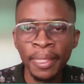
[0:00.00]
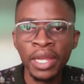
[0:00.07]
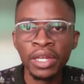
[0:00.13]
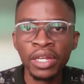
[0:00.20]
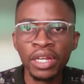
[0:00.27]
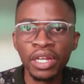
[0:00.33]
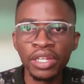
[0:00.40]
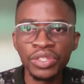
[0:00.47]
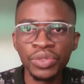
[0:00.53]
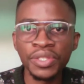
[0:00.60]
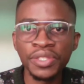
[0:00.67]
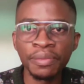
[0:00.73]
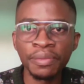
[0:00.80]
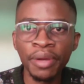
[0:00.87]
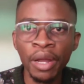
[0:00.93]
So in
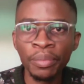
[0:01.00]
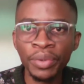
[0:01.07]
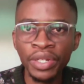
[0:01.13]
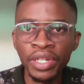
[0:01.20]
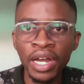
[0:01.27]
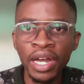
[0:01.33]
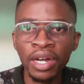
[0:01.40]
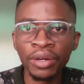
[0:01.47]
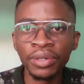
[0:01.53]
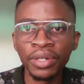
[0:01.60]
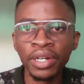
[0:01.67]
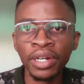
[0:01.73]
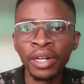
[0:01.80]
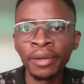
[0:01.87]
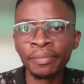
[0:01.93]
Zimbabwe now,
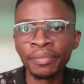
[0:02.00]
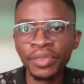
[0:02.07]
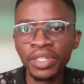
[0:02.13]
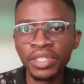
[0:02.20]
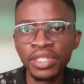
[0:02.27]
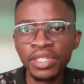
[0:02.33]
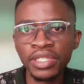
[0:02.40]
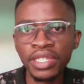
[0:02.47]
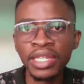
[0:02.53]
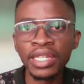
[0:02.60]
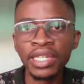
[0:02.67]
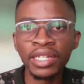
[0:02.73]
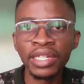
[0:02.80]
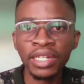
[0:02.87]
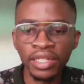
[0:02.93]
it is
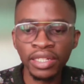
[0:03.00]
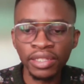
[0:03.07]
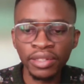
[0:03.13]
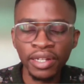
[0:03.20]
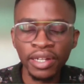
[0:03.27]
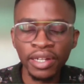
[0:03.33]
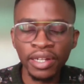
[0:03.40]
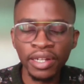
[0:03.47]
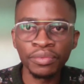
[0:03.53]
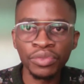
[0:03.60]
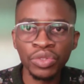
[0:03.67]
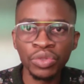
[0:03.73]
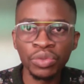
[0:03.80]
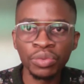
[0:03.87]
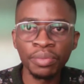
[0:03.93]
illegal
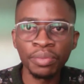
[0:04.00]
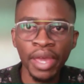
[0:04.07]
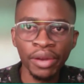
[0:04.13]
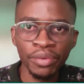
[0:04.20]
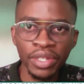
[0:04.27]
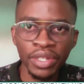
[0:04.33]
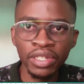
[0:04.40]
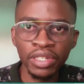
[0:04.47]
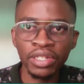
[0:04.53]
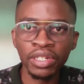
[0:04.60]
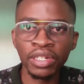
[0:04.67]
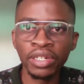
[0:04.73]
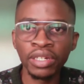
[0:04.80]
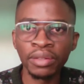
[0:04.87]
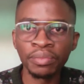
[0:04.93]
to marry
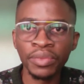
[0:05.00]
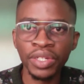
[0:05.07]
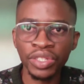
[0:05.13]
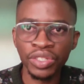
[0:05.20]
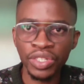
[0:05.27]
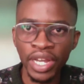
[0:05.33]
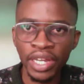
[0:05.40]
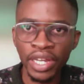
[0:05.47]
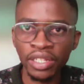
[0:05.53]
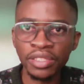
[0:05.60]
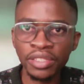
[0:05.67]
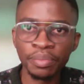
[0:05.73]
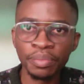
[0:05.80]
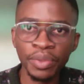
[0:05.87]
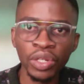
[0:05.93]
a child
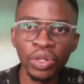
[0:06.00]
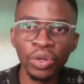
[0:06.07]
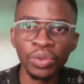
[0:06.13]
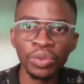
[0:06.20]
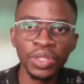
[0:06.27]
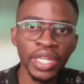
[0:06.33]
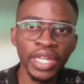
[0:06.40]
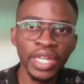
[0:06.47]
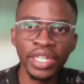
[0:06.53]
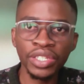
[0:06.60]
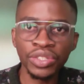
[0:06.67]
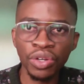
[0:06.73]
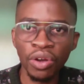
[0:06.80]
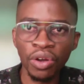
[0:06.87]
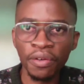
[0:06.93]
below the age
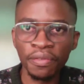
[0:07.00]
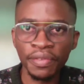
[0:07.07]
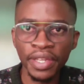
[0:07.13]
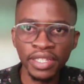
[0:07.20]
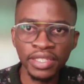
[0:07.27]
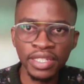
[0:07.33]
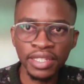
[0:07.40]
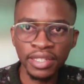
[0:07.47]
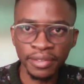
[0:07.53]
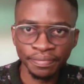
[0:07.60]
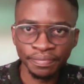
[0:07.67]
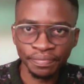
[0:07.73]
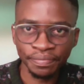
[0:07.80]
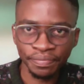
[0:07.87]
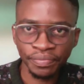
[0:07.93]
of 18.
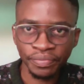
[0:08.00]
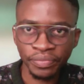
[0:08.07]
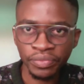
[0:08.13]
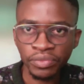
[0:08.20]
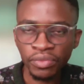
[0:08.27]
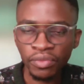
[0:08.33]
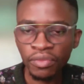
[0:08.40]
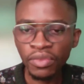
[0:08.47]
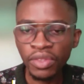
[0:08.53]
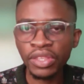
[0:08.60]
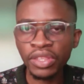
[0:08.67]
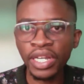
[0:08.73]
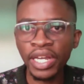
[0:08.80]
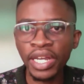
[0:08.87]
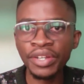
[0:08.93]
The
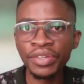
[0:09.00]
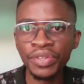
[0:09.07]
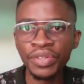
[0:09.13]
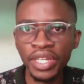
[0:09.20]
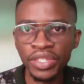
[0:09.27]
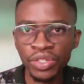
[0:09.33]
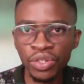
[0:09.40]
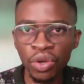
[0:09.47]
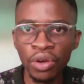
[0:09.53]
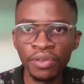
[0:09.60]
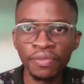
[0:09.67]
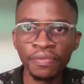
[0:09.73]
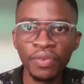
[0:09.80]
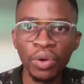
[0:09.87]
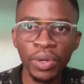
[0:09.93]
country has gone
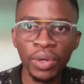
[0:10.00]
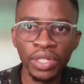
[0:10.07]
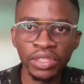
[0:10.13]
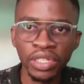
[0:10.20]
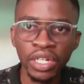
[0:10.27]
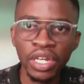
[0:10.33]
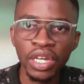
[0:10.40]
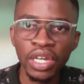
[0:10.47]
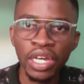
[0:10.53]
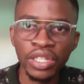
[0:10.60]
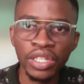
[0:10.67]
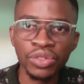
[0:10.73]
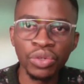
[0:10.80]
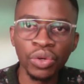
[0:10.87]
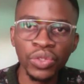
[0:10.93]
forward to
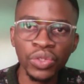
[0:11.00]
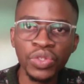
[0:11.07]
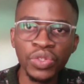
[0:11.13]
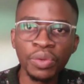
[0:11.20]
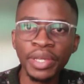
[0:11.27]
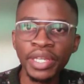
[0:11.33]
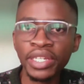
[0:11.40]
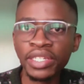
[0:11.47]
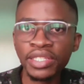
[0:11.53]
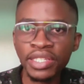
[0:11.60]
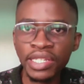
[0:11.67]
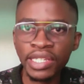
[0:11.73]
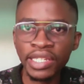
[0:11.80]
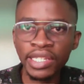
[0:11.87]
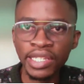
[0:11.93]
also make it
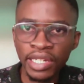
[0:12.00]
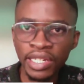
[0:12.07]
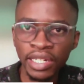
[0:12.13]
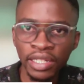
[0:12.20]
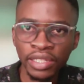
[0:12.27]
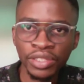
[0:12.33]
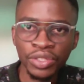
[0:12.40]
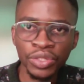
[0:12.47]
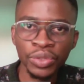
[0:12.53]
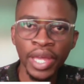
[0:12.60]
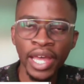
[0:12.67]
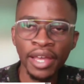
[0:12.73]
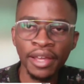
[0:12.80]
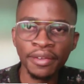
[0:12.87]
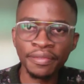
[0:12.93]
illegal to
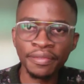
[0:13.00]
have